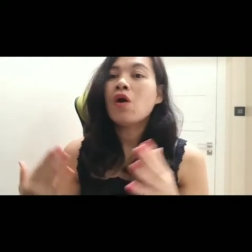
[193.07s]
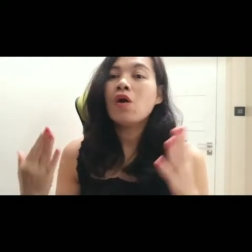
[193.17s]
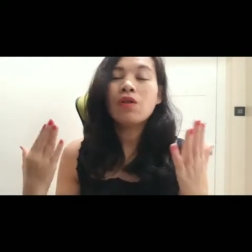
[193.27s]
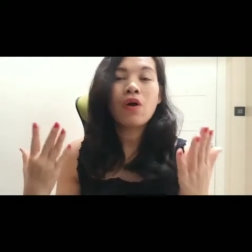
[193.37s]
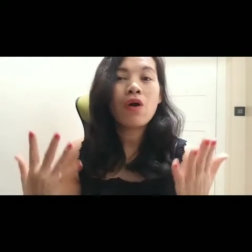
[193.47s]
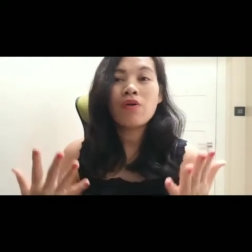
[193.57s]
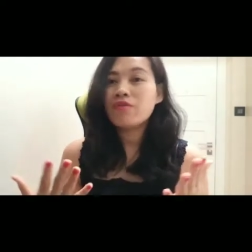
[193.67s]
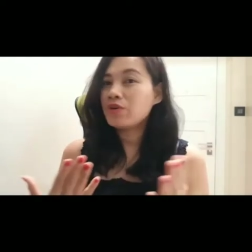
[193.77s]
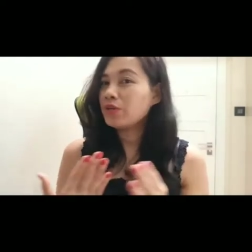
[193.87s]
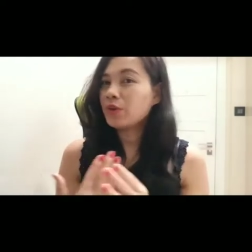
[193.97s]
all
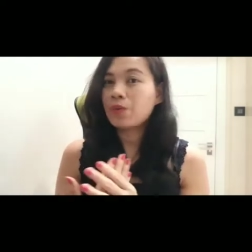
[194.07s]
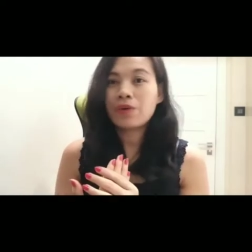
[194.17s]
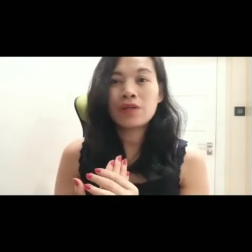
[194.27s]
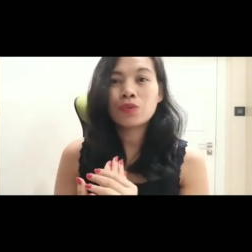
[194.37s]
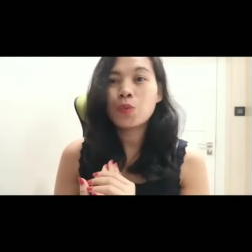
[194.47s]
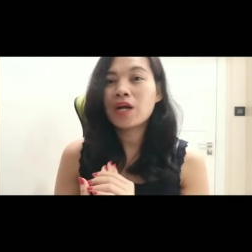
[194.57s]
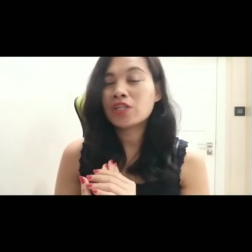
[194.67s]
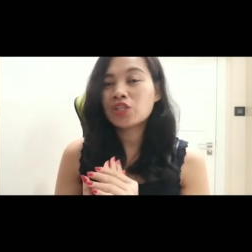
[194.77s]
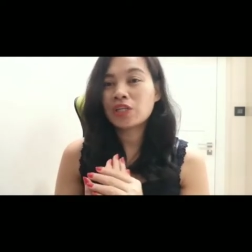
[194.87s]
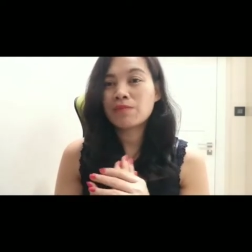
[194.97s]
over the world
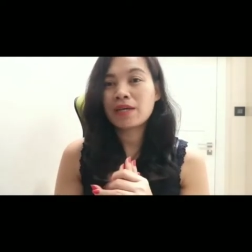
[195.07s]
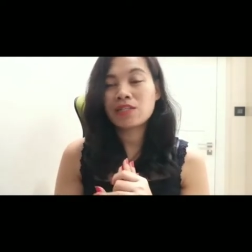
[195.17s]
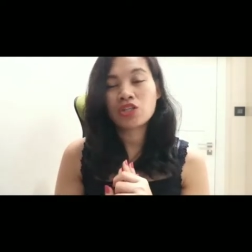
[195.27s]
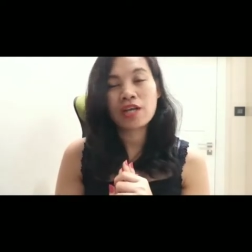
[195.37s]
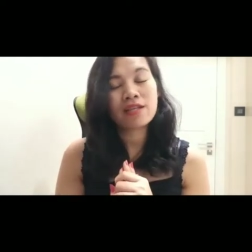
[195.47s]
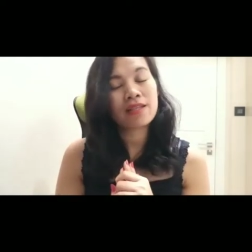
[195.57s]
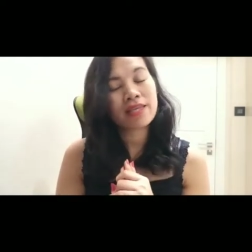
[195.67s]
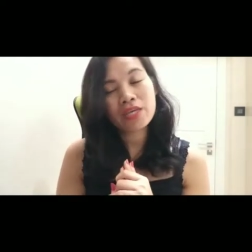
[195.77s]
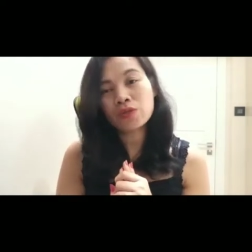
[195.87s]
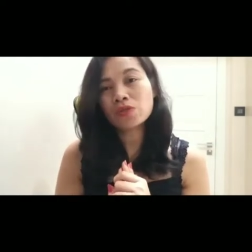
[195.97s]
watching my channel.
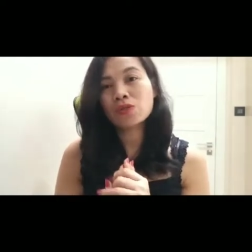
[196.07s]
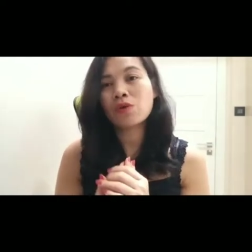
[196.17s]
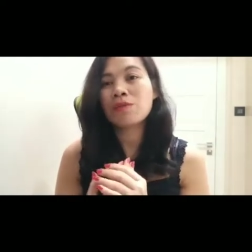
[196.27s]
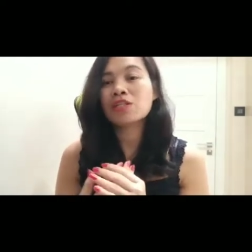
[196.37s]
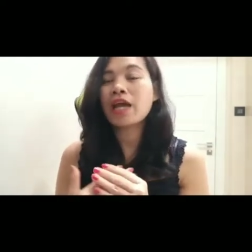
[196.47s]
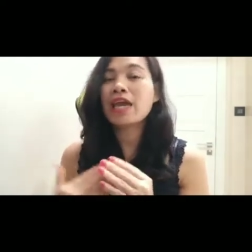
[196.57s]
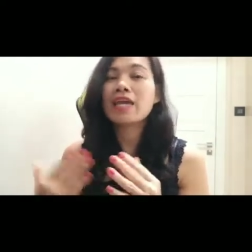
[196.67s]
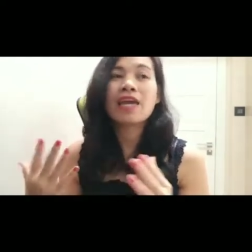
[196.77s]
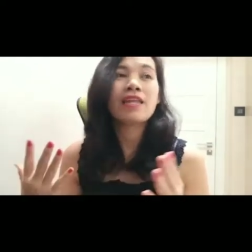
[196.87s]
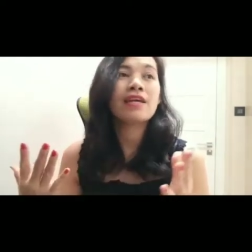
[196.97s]
Thank you so much. I
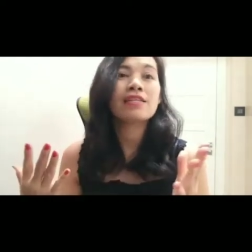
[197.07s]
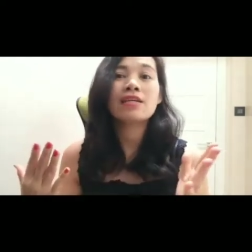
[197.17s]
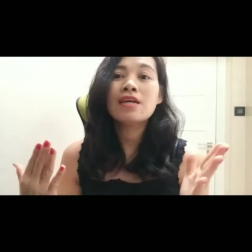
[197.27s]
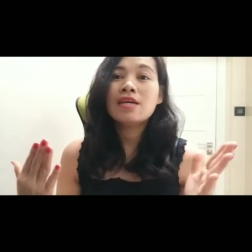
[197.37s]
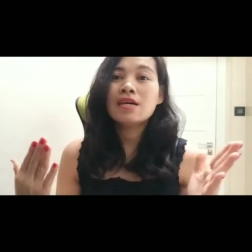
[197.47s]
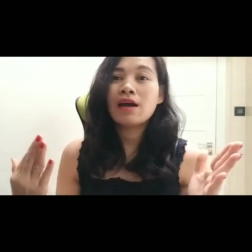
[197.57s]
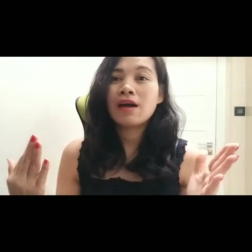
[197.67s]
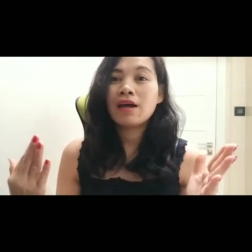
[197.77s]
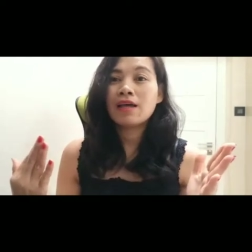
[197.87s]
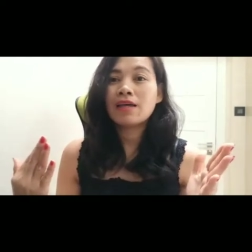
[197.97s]
cannot
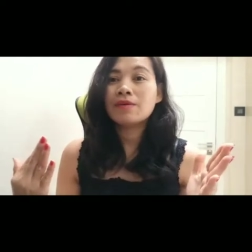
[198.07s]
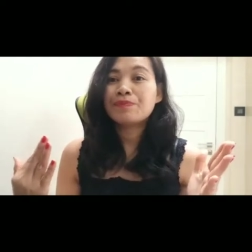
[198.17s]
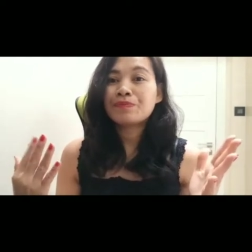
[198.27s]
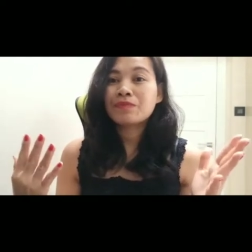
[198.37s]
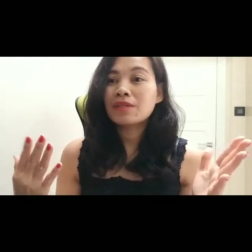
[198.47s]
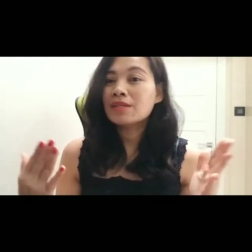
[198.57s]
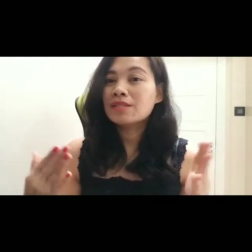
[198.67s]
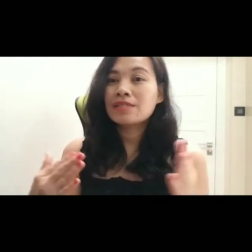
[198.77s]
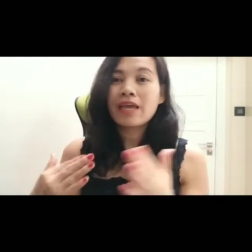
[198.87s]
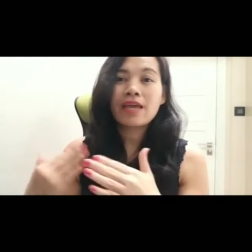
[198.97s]
uh,
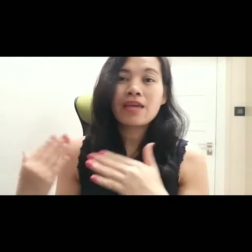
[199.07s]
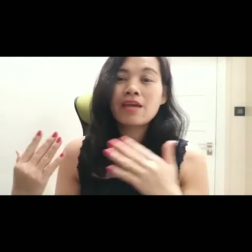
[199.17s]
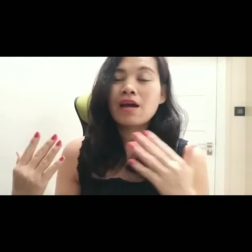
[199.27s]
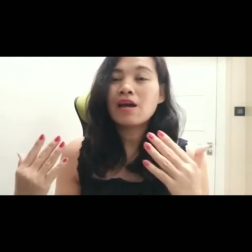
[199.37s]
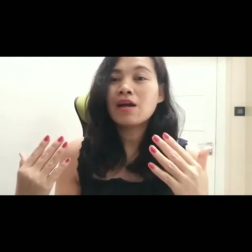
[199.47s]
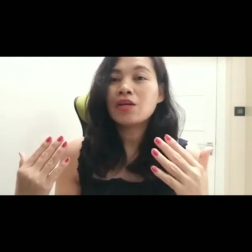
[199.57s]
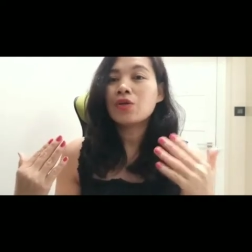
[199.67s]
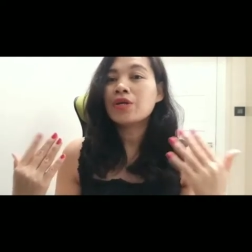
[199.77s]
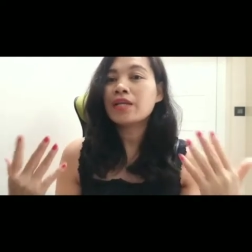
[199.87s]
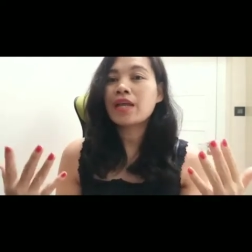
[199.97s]
say uh,
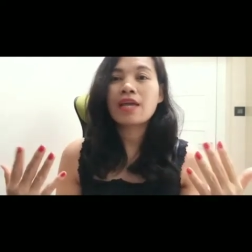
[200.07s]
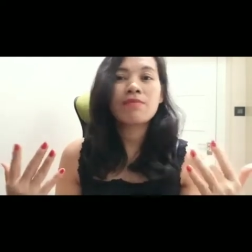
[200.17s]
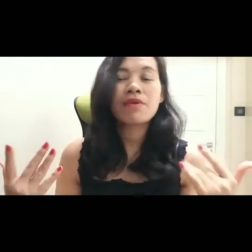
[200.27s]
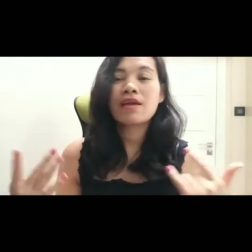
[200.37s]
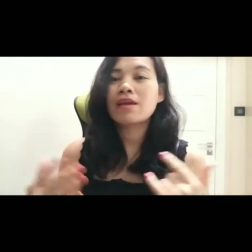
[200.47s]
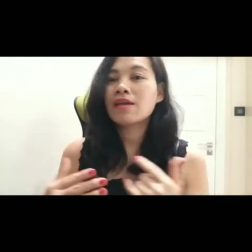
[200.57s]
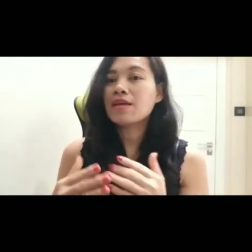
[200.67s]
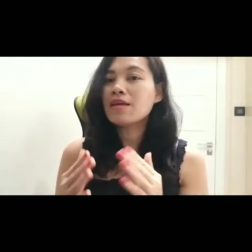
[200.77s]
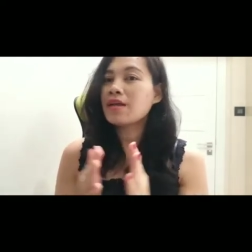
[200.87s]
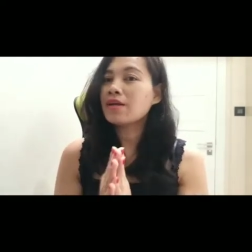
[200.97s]
your name
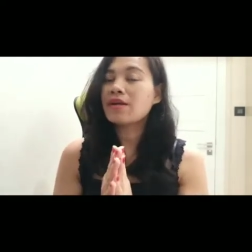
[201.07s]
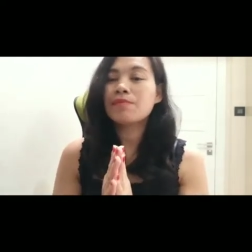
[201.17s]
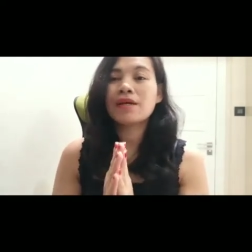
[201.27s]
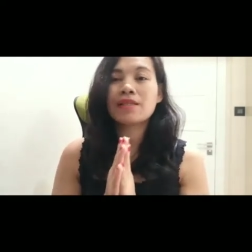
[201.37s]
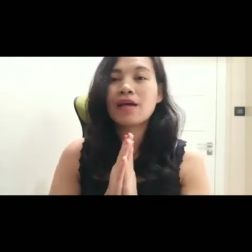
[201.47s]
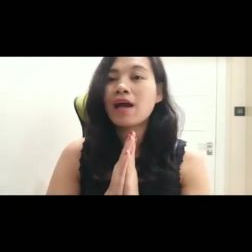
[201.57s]
here, but